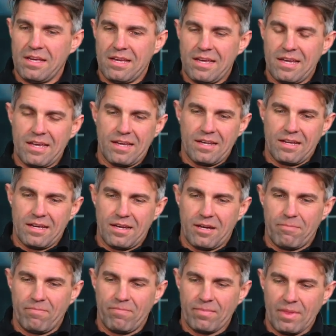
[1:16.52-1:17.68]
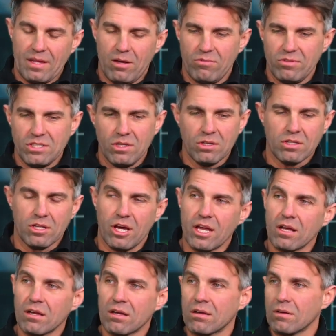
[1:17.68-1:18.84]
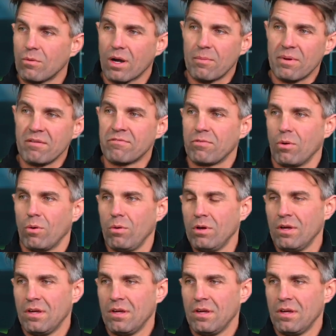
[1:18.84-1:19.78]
and obviously not knowing what I'm in for.